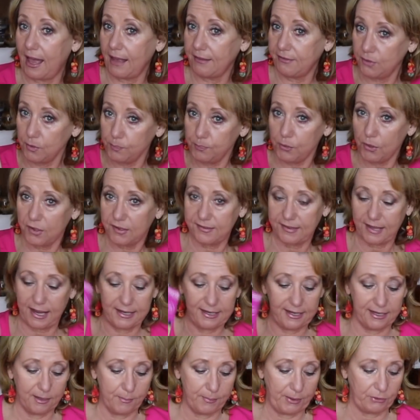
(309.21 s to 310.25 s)
super
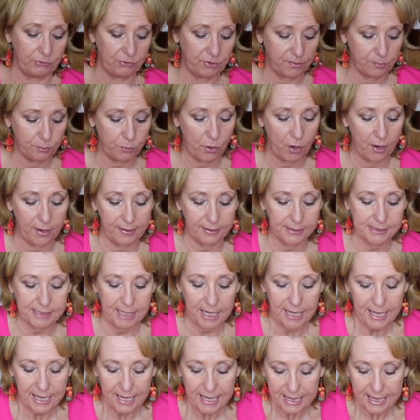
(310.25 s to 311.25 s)
exciting about this product